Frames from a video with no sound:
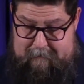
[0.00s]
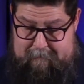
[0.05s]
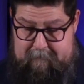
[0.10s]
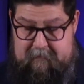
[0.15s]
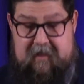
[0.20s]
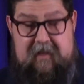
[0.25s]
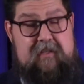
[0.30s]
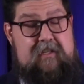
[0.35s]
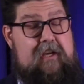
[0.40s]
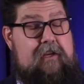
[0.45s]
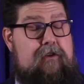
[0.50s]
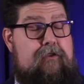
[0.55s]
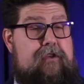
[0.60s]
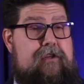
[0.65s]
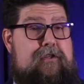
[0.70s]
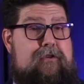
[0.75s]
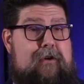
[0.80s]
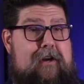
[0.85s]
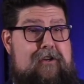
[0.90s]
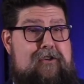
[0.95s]
continued the
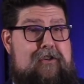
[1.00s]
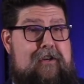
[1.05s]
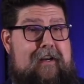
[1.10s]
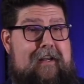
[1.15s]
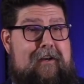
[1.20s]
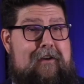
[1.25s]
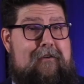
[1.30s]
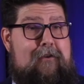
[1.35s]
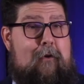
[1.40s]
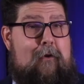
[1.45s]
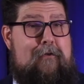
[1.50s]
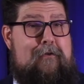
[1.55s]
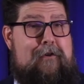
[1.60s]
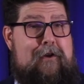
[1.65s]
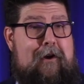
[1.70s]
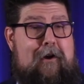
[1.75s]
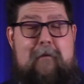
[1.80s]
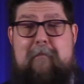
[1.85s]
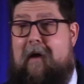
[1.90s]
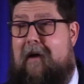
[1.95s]
tradition in Northern
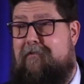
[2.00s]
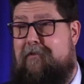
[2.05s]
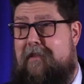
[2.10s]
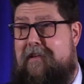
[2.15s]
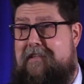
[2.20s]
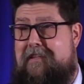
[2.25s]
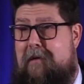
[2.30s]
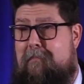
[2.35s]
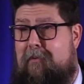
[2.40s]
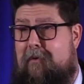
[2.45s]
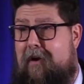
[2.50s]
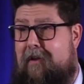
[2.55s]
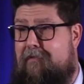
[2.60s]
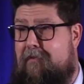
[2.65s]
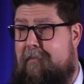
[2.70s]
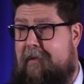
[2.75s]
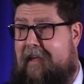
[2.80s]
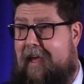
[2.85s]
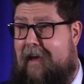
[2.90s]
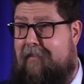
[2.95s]
Europe after they separated from
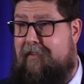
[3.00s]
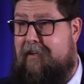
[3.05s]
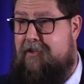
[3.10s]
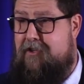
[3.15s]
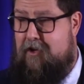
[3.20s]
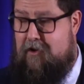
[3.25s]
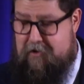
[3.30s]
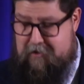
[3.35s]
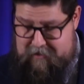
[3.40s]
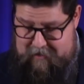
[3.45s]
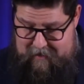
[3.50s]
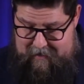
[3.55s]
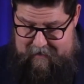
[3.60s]
the Catholic Church.